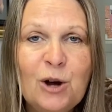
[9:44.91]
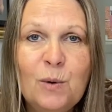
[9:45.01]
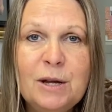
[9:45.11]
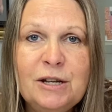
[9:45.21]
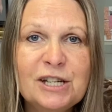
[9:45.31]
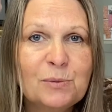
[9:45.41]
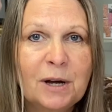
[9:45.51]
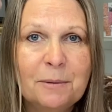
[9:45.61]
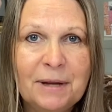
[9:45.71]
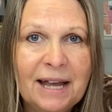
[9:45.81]
We just
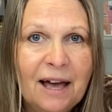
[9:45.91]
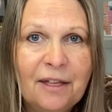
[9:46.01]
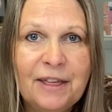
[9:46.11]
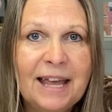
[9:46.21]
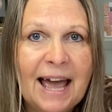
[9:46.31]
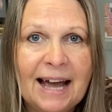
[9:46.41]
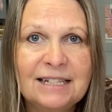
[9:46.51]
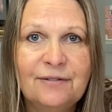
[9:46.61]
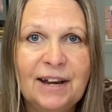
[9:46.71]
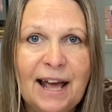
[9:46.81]
want to be healthy,
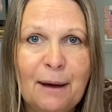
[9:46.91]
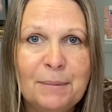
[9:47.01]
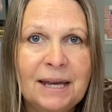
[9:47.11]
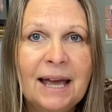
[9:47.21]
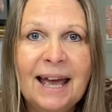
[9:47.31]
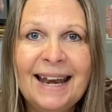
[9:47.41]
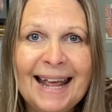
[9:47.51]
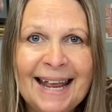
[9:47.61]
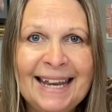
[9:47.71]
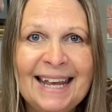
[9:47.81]
active, and happy at
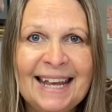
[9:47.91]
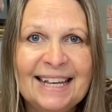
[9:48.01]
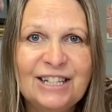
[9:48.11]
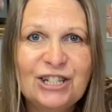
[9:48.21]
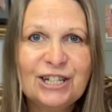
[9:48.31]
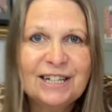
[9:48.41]
any age.